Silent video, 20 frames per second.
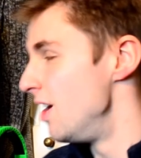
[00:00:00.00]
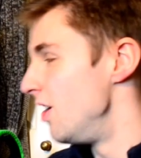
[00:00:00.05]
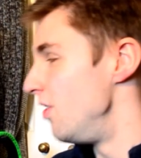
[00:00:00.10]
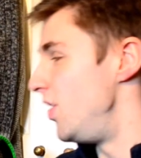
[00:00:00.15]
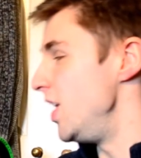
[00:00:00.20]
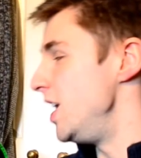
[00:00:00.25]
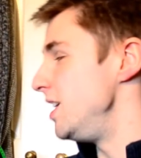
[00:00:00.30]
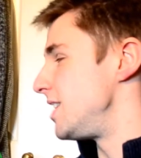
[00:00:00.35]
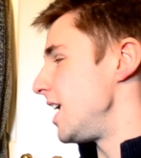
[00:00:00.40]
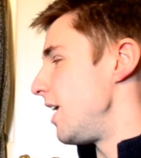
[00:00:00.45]

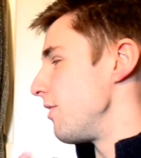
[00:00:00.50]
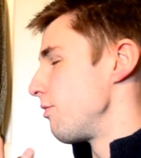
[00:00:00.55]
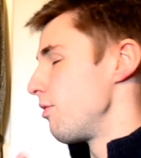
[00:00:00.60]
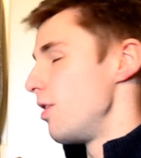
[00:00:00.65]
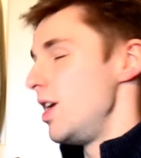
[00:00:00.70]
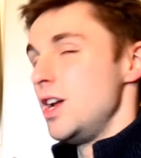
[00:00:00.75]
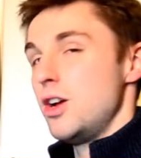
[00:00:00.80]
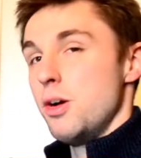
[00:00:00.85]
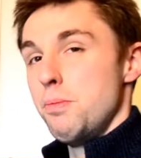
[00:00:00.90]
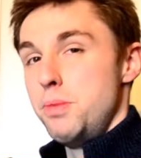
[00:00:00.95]
These have
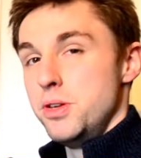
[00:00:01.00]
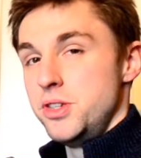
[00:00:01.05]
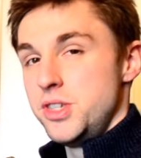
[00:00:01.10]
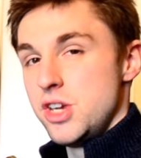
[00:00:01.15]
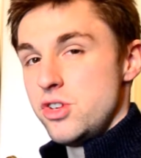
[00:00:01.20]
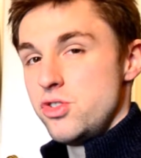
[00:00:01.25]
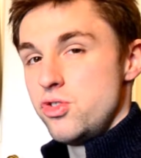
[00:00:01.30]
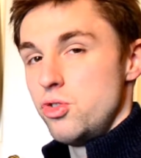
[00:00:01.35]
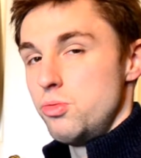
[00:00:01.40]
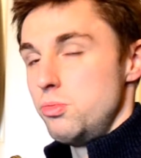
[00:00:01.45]
really good
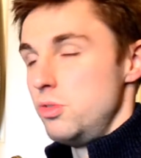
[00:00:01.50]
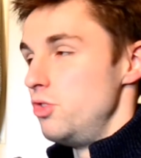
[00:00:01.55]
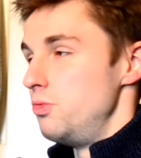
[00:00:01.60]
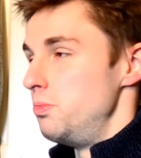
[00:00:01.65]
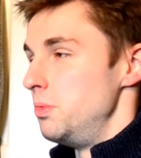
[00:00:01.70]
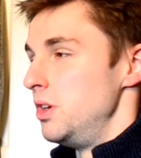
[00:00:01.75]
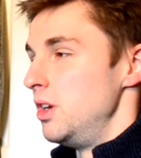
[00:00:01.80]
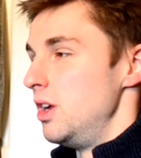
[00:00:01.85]
positional movement,